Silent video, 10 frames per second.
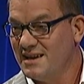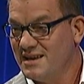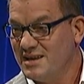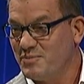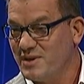
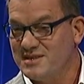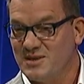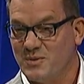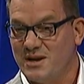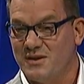You place it
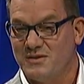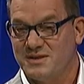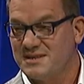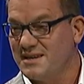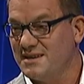right under the
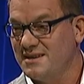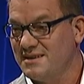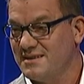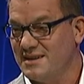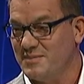skin,
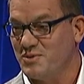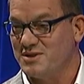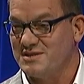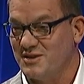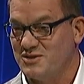and you put a
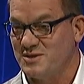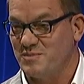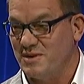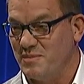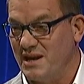Steri-Strip and
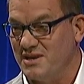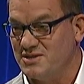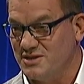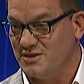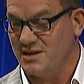a bandage,
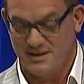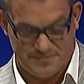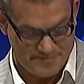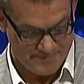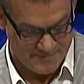and you're done.
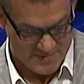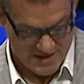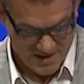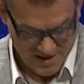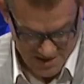
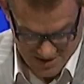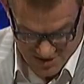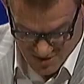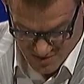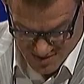
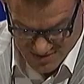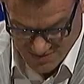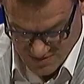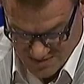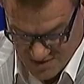So here's
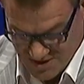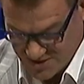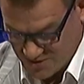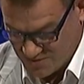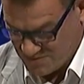what I'm going to
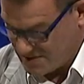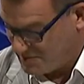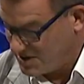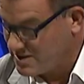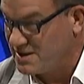do. I'm
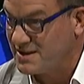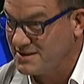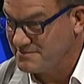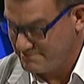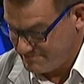going to clean it.
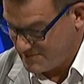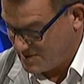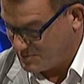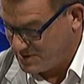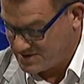I'm going to
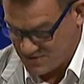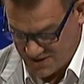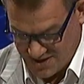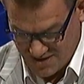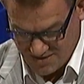place it right
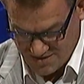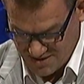here.